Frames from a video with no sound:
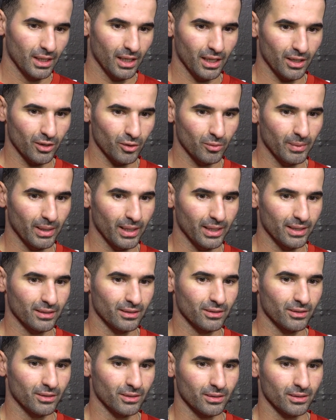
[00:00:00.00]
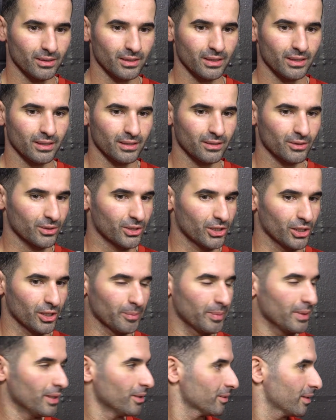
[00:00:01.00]
I don't mind a little
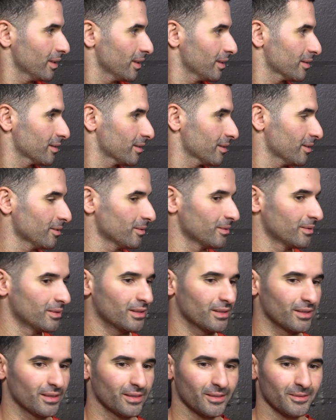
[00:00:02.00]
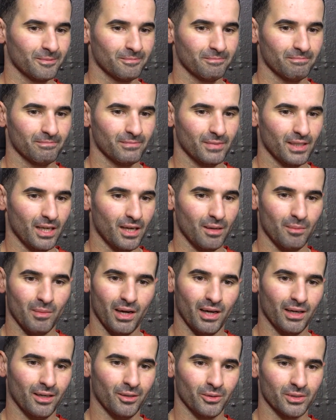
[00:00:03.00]
chirping out there. So,
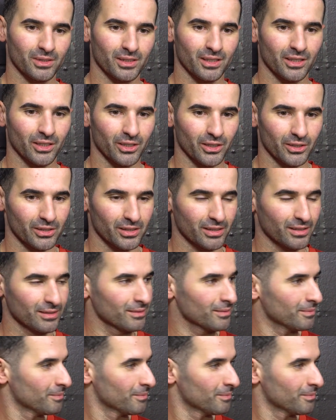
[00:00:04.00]
I always encourage it.